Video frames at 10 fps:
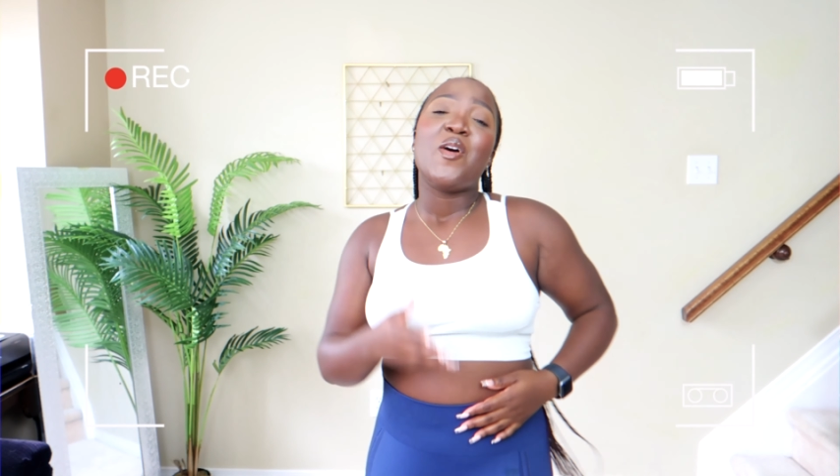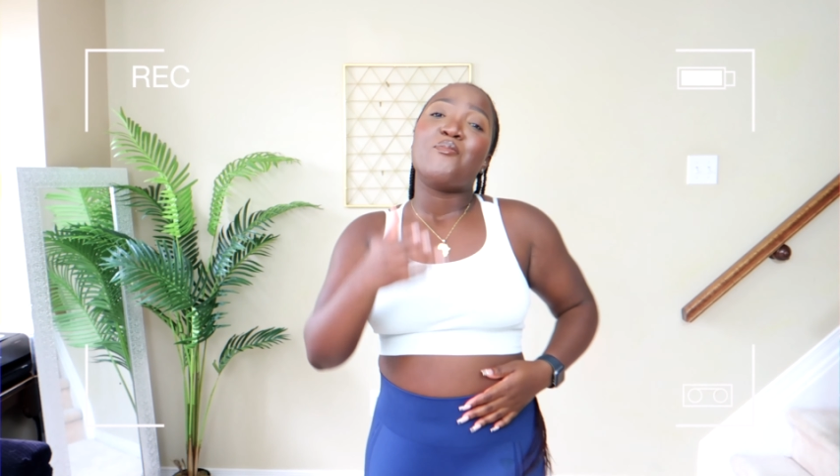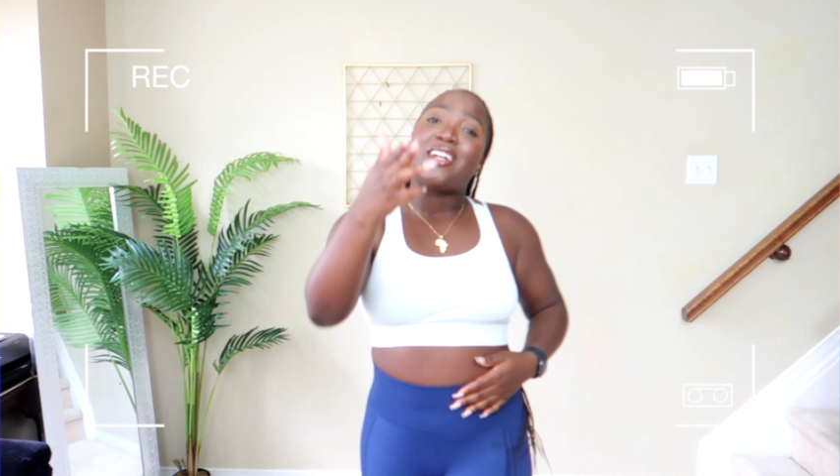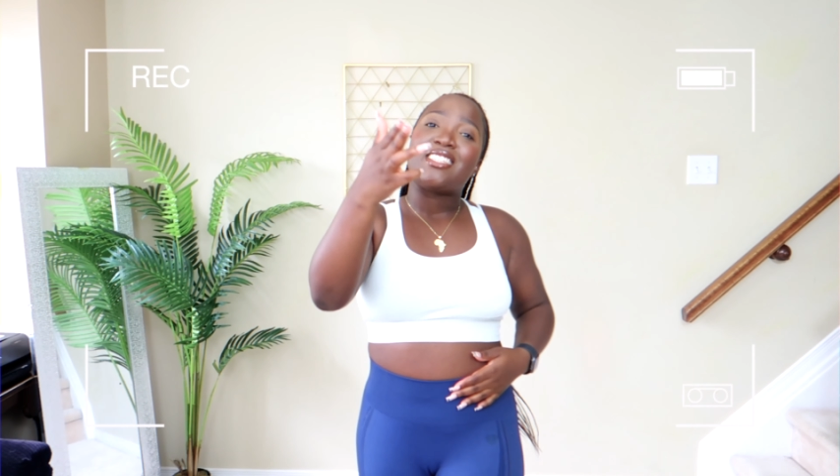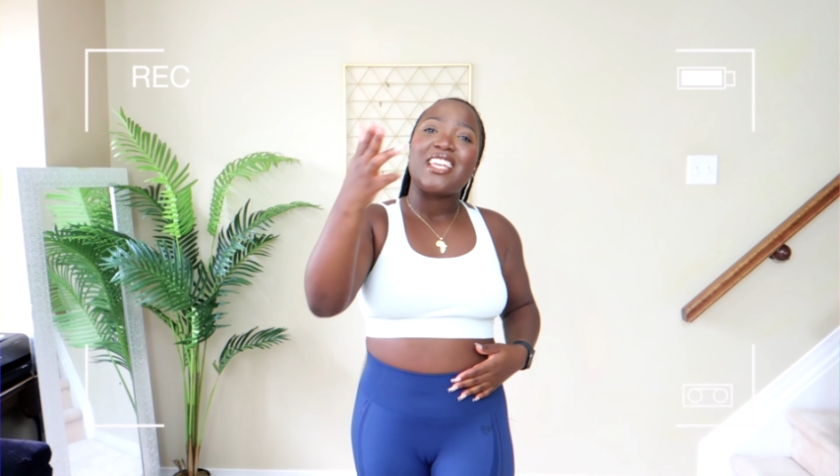
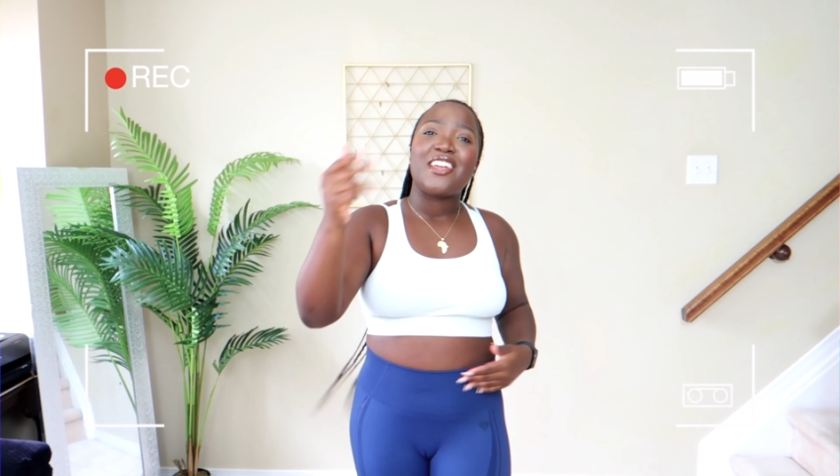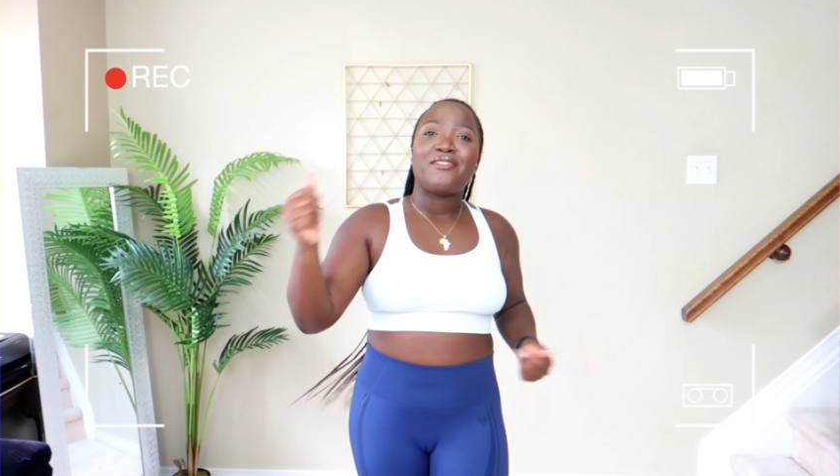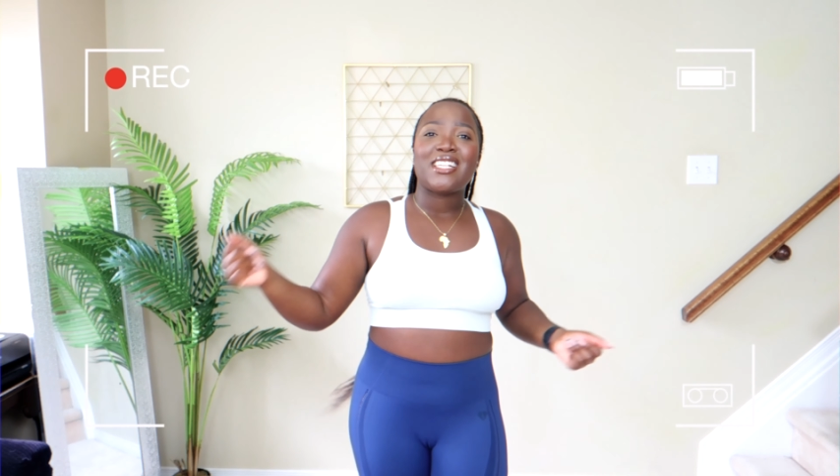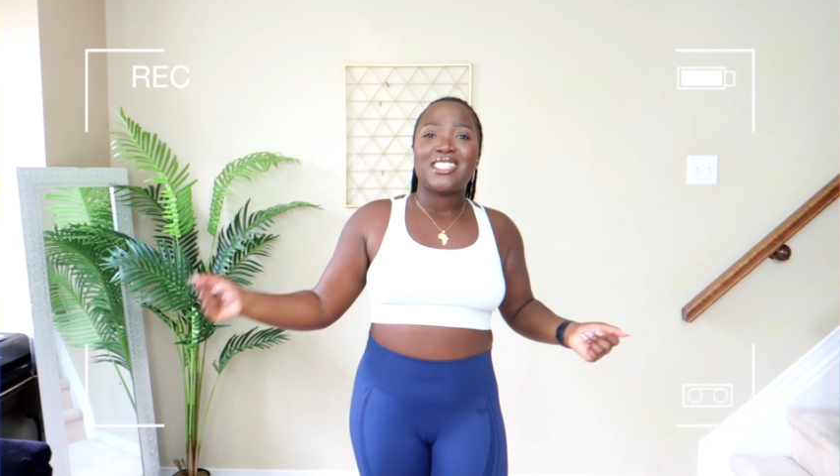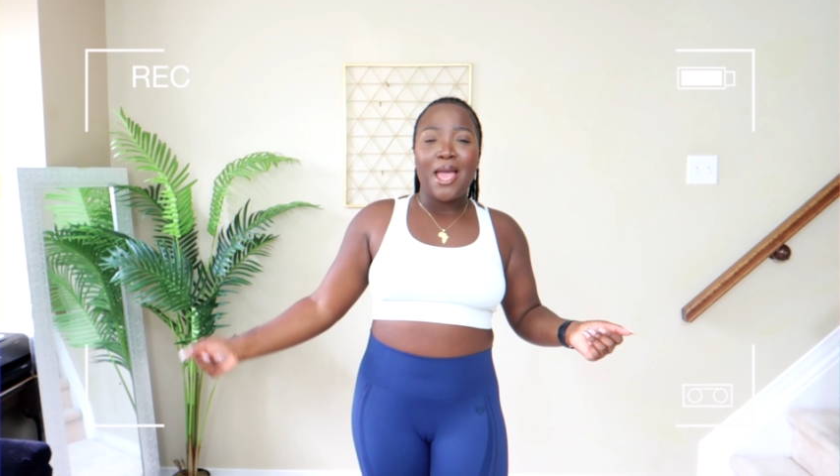What's if
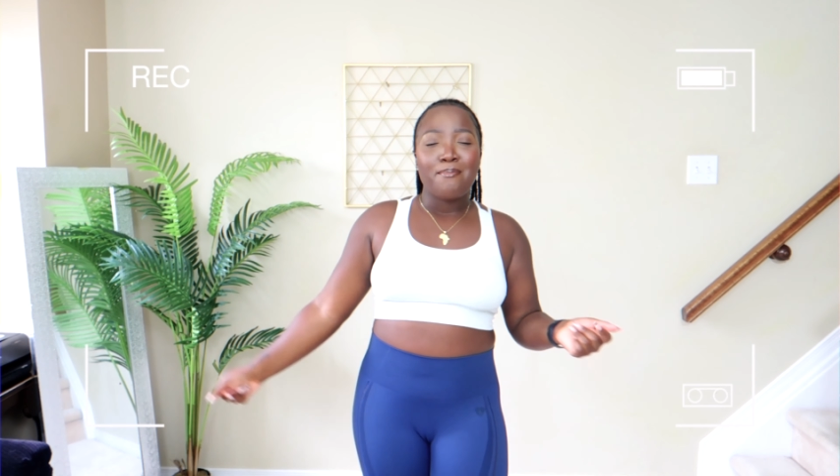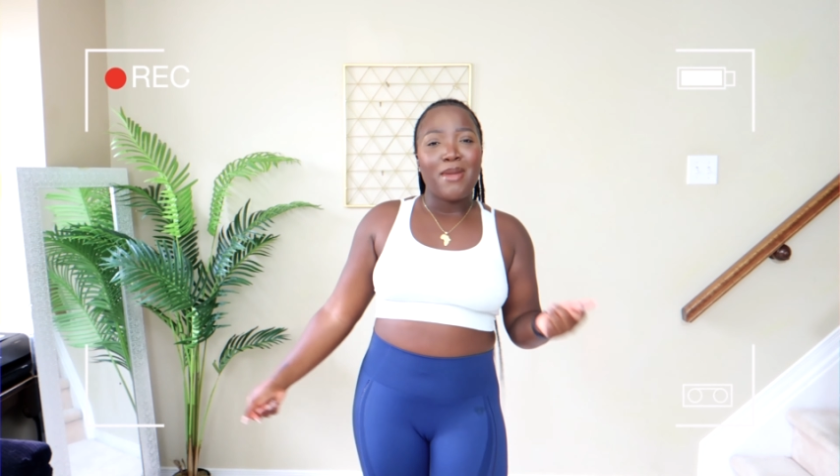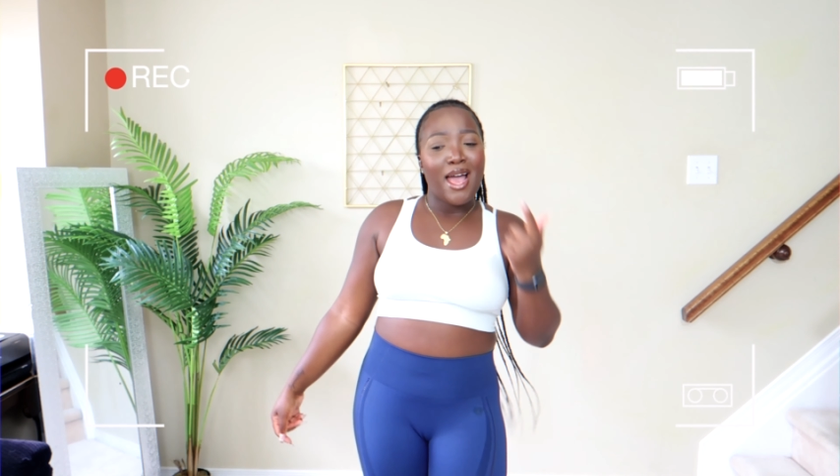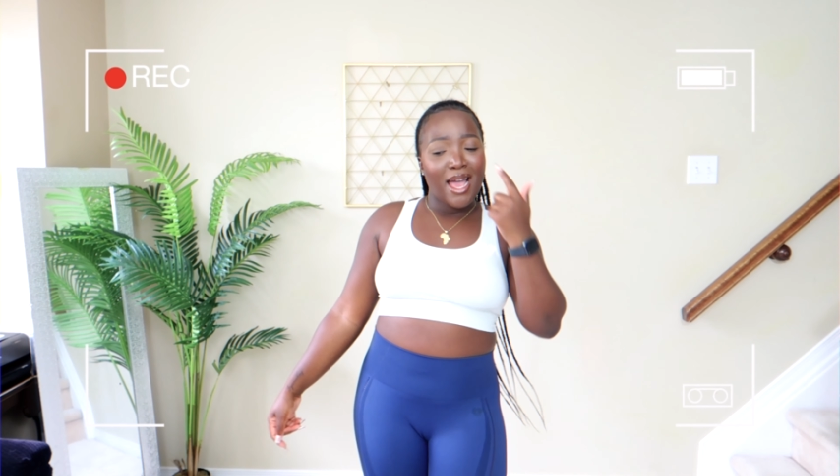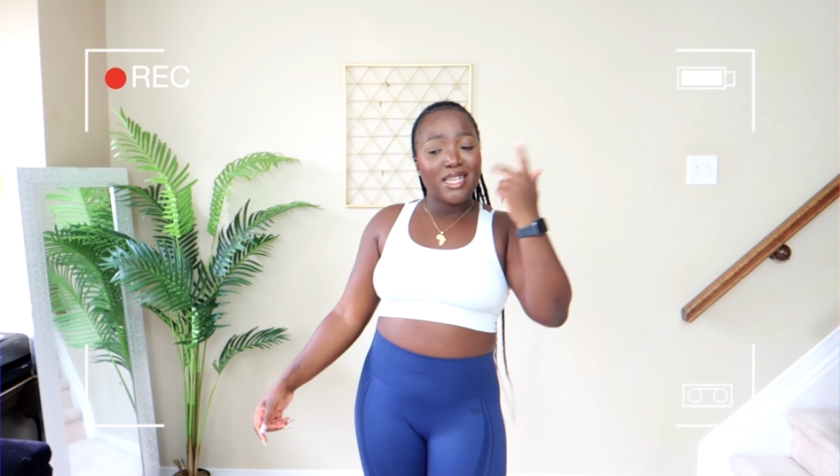I set
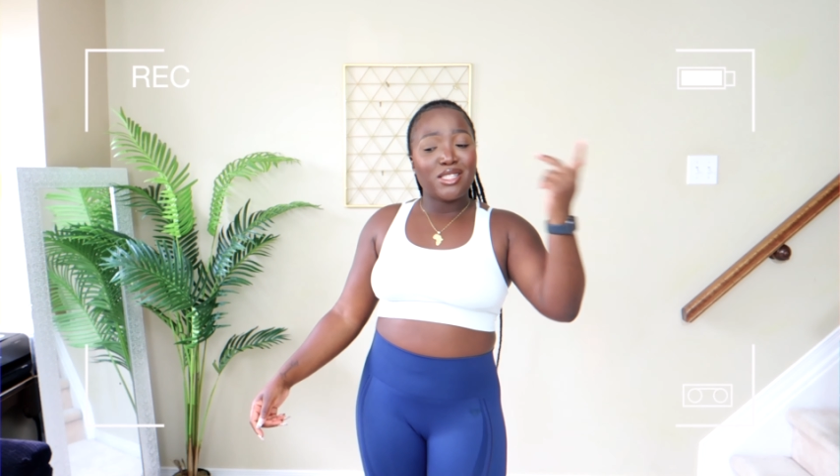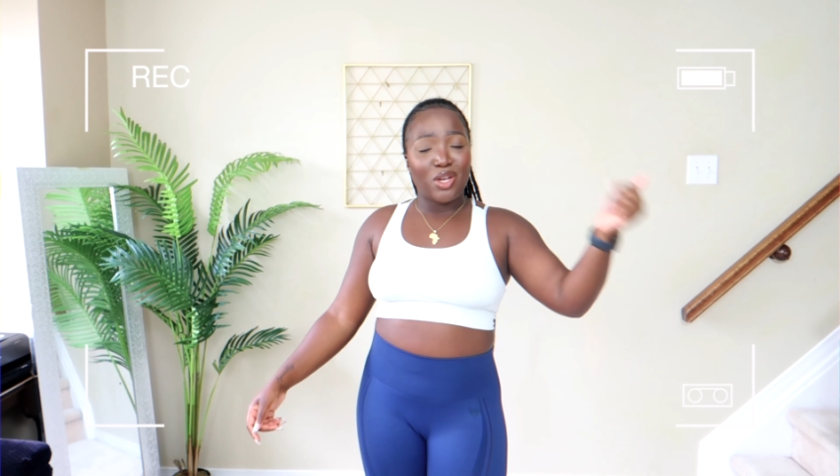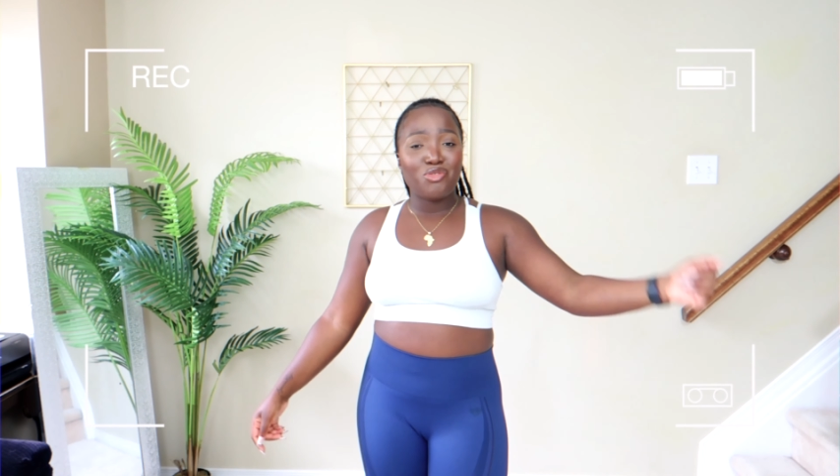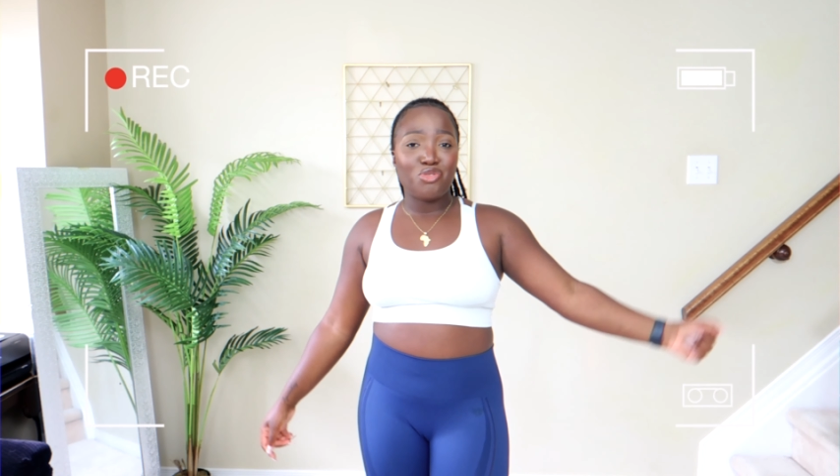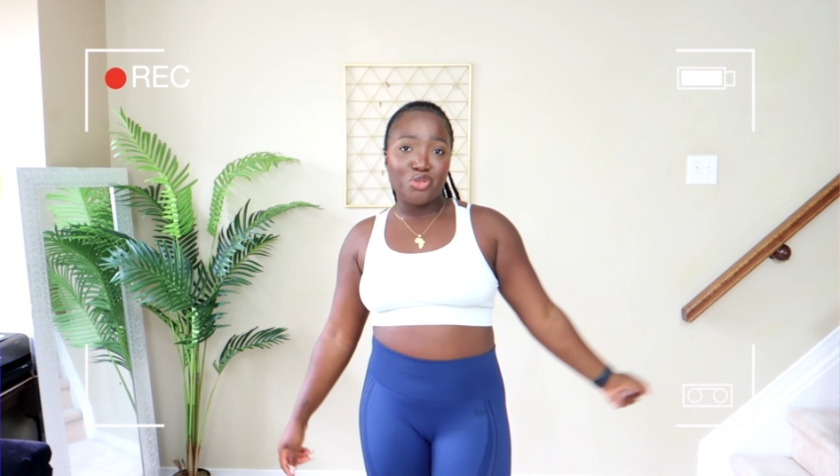my eyes
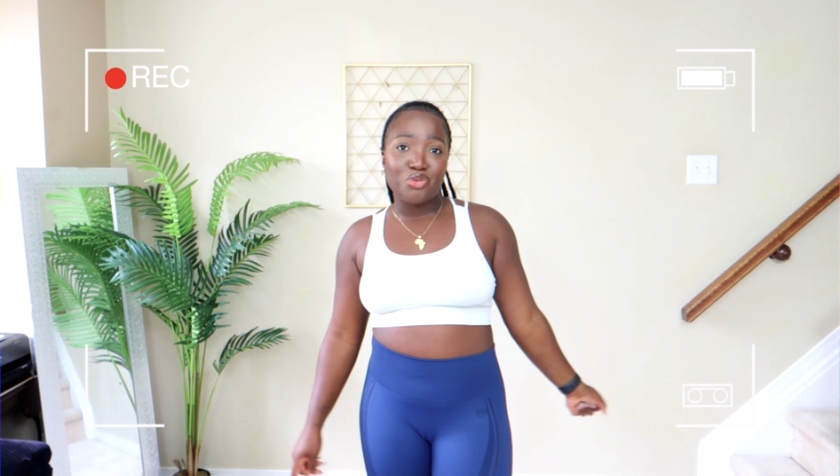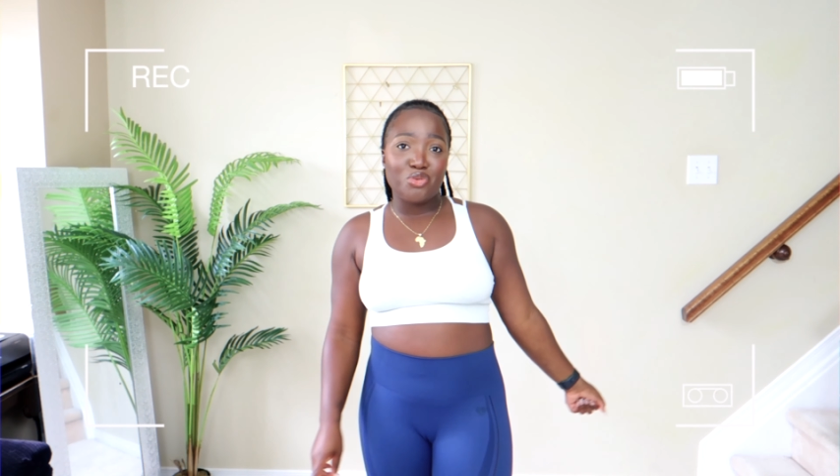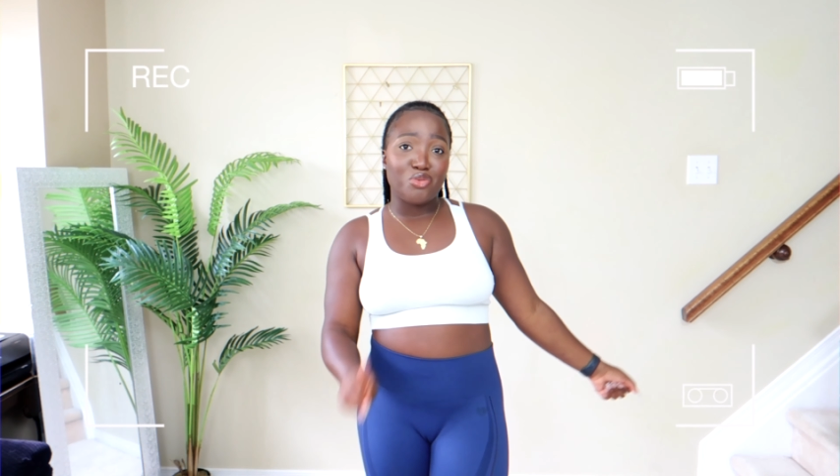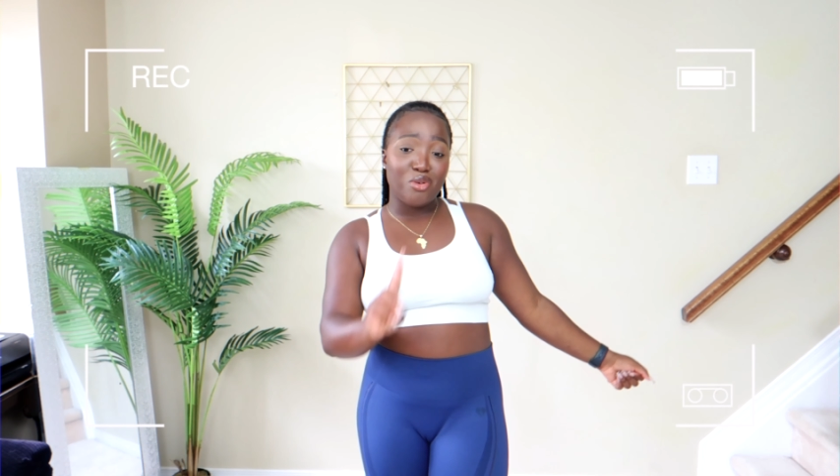on you?